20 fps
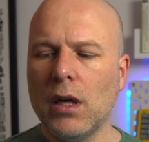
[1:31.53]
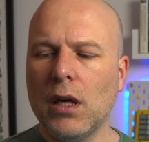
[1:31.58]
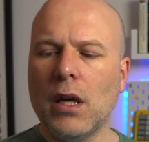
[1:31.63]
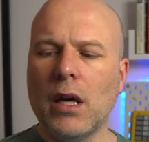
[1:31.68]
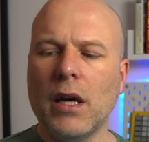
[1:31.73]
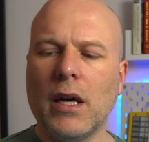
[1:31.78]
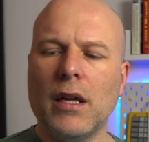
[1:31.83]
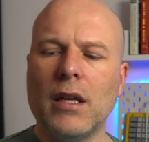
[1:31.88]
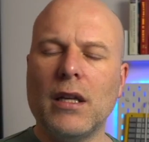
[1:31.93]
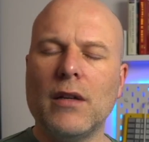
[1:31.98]

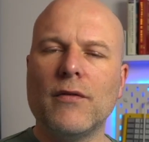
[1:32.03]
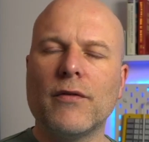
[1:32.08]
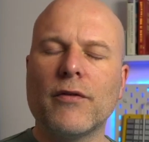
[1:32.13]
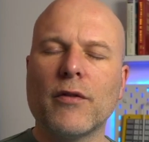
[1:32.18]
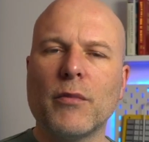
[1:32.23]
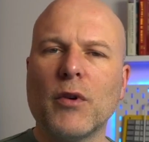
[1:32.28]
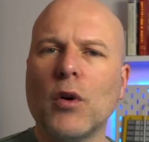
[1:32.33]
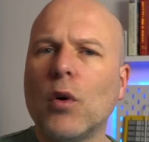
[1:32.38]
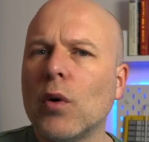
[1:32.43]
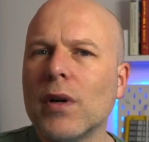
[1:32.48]
And from
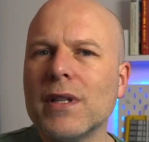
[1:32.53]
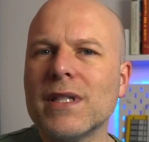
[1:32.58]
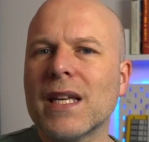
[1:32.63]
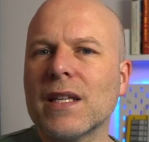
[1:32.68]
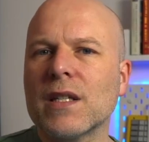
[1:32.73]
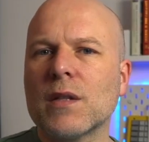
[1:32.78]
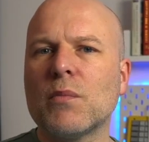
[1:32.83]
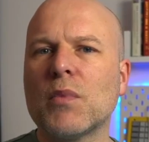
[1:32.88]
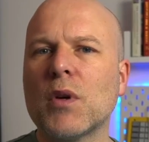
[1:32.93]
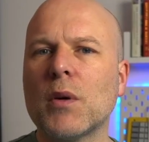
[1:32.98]
all intents
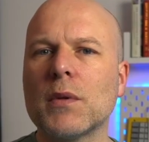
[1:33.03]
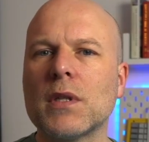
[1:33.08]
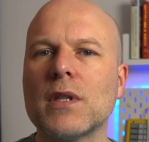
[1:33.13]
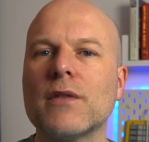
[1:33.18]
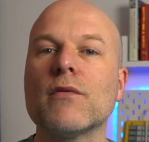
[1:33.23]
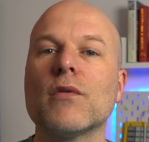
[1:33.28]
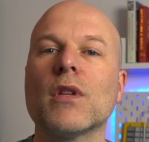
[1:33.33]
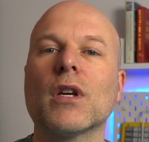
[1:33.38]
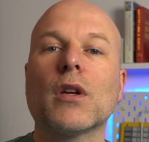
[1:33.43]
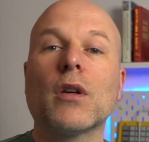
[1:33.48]
and purposes,
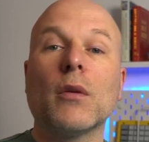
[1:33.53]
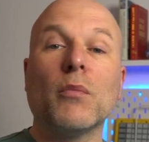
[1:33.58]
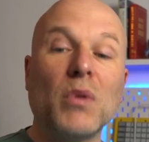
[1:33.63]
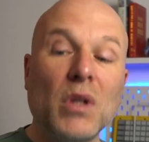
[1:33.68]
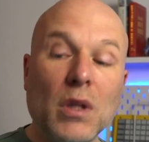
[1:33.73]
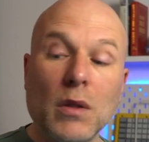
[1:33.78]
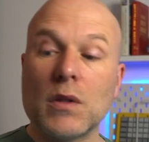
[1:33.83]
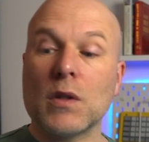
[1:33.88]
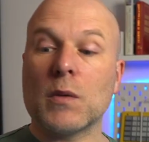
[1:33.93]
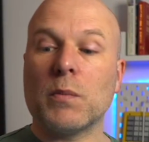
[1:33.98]
from the
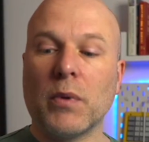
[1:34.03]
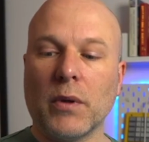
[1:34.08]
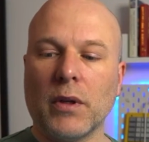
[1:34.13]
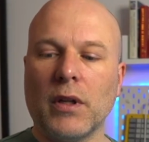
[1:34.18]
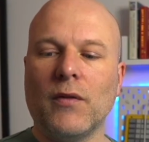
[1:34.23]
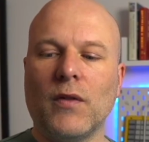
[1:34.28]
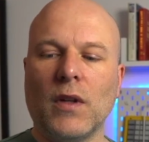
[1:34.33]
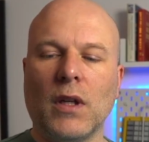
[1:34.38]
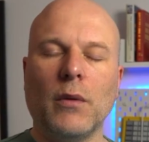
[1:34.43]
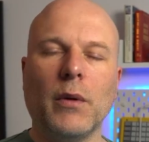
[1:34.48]
computer's point of
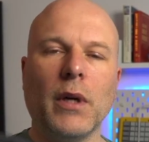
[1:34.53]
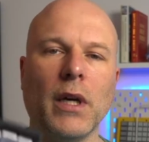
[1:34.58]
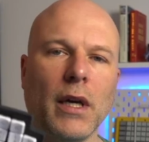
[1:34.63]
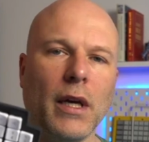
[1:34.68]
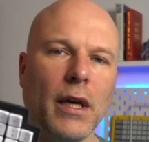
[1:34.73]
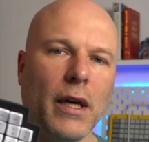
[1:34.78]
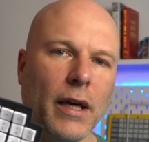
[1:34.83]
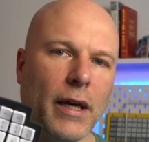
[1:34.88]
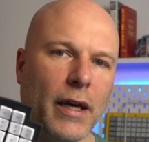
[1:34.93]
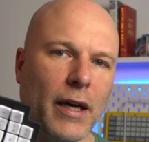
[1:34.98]
view,
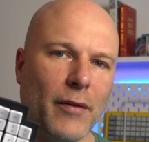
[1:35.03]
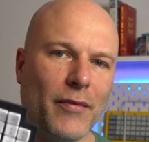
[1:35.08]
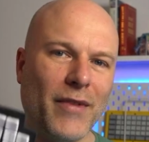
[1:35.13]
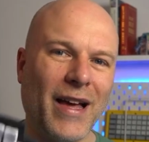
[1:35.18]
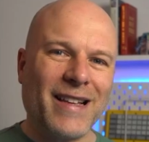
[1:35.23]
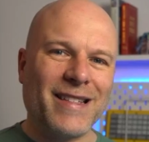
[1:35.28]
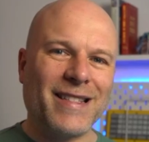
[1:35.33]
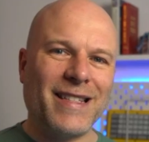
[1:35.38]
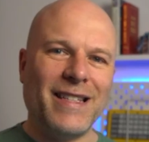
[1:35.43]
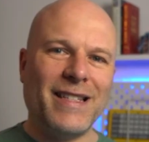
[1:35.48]

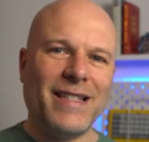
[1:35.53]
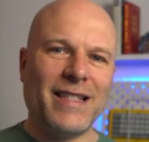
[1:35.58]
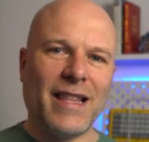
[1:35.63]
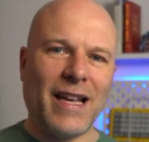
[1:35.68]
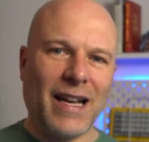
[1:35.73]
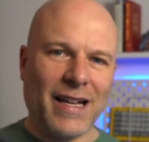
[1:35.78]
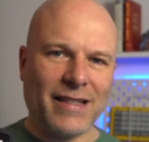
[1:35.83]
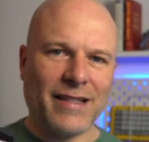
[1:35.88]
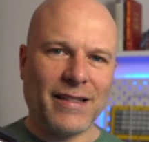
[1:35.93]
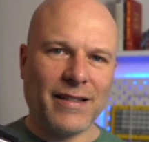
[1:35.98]
that sees
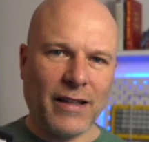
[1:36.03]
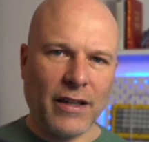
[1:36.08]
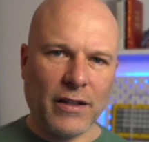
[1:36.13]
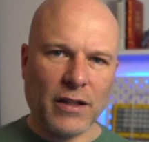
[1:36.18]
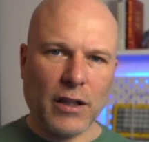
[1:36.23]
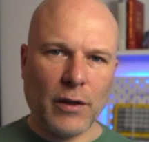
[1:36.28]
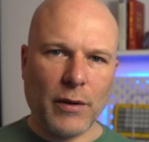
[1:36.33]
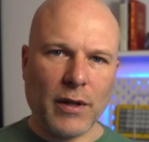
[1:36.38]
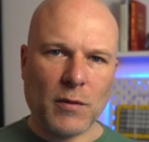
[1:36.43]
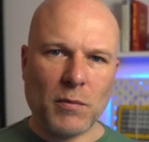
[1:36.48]
that as a
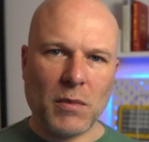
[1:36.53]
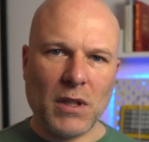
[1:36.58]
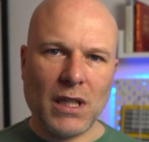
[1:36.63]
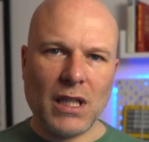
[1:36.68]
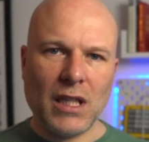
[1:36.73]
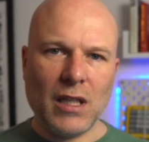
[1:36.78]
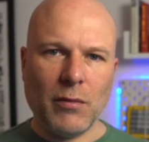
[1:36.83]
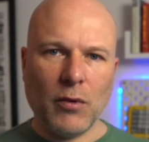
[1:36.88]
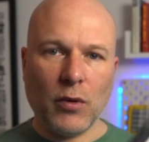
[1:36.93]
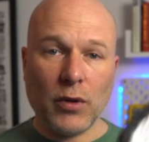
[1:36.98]
USB
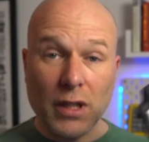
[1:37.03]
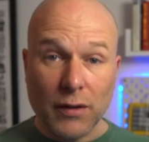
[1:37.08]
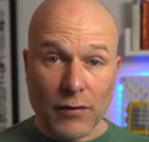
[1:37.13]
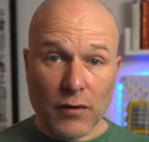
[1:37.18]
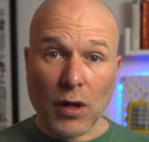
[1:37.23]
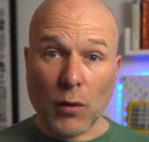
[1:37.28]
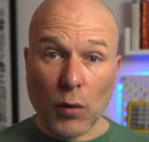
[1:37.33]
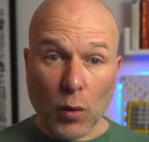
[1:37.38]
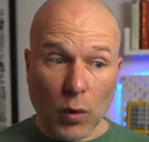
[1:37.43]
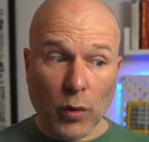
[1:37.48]
keyboard, even
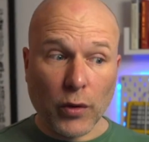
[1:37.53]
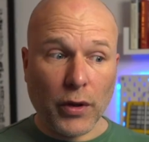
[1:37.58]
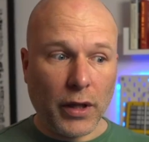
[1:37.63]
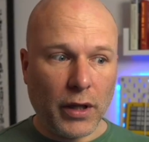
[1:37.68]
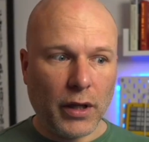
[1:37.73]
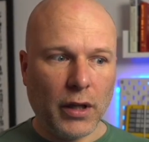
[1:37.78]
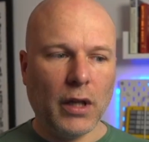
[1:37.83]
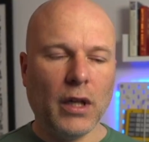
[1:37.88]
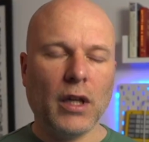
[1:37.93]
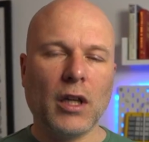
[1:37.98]
though all the
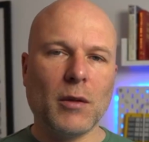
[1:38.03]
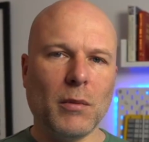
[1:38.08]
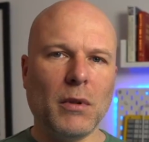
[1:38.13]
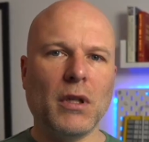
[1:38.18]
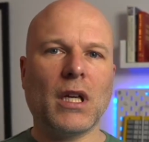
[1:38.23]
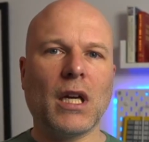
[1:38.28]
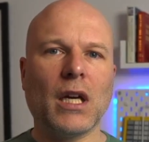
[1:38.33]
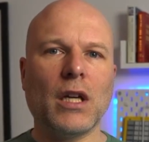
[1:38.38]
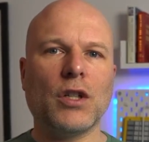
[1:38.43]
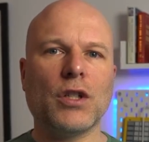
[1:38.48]

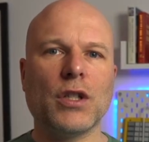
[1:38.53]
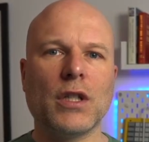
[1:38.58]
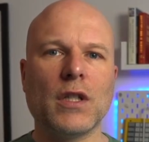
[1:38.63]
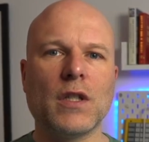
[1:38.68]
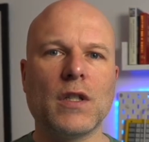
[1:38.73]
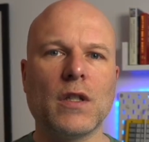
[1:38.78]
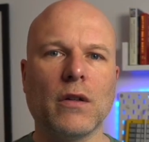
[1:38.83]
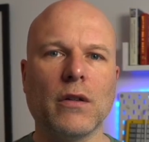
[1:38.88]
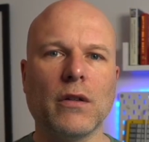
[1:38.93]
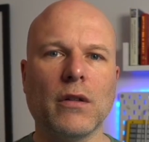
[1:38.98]
communication is
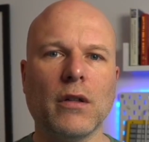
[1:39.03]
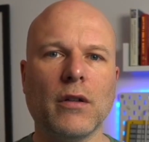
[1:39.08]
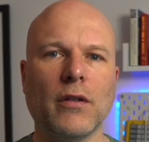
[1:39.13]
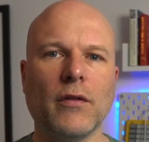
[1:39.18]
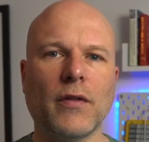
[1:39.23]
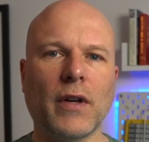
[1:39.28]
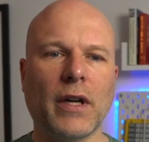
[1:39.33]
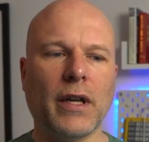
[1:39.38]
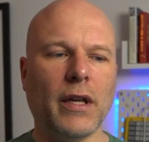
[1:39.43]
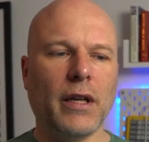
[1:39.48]
done
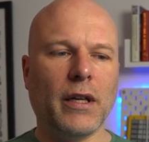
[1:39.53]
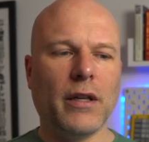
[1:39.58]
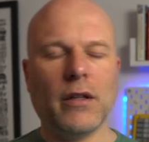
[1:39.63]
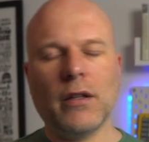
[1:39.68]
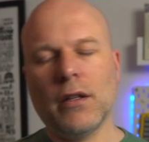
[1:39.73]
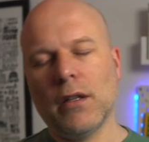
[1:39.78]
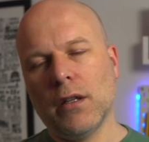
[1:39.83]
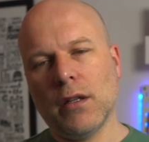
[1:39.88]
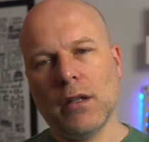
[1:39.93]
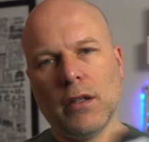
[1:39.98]
via
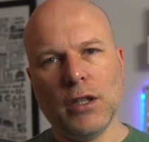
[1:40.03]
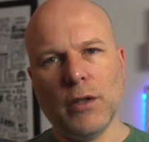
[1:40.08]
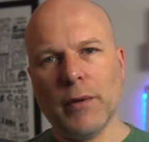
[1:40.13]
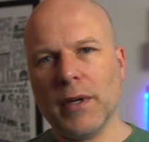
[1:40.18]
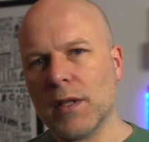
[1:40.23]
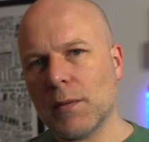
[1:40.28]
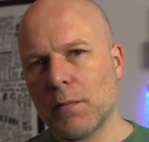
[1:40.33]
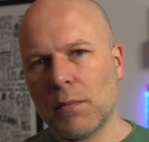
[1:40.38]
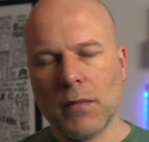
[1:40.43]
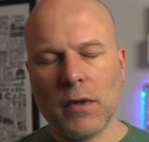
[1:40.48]

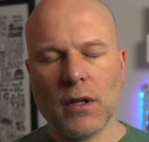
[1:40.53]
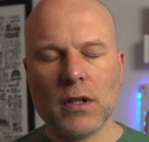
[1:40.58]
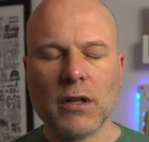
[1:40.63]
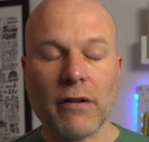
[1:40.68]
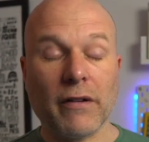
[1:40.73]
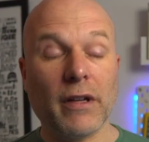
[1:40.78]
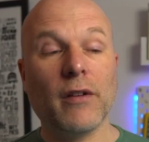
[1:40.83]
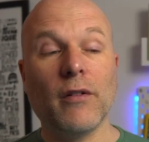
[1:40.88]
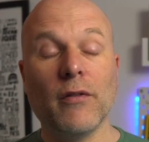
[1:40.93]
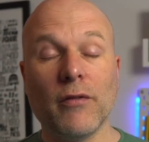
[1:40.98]

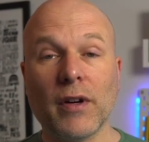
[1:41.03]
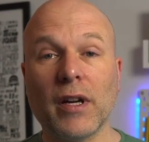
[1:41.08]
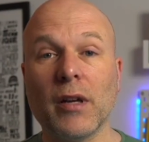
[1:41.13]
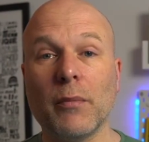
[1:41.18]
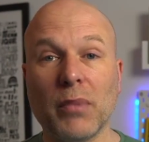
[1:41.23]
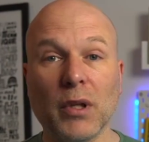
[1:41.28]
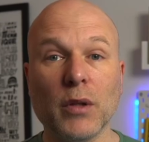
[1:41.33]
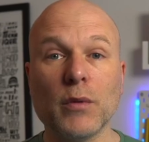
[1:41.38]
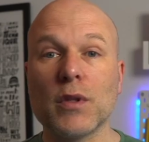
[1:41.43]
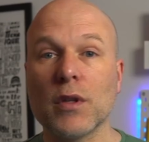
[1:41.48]
via
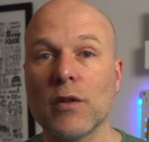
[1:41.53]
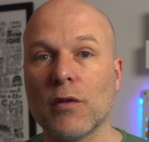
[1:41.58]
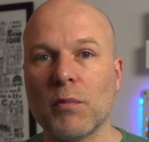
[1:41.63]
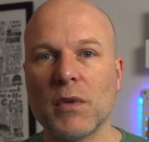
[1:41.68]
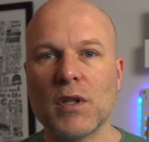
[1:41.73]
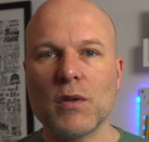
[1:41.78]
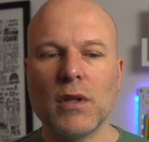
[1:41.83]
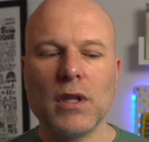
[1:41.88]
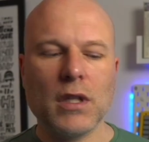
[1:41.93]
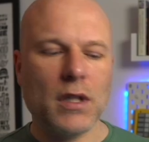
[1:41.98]
Bluetooth
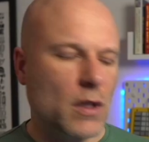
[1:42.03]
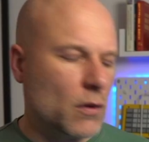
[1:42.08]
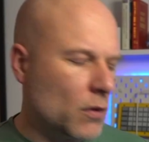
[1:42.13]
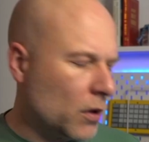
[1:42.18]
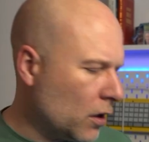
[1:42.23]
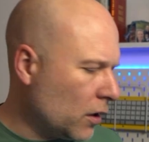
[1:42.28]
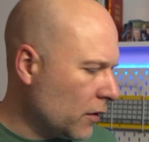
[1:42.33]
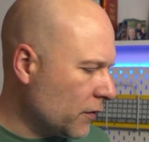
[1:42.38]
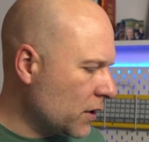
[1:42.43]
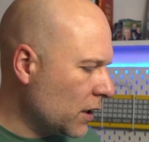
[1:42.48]
between the two
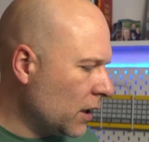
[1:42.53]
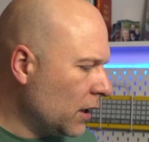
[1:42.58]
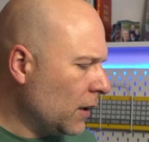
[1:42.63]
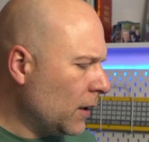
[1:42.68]
halves.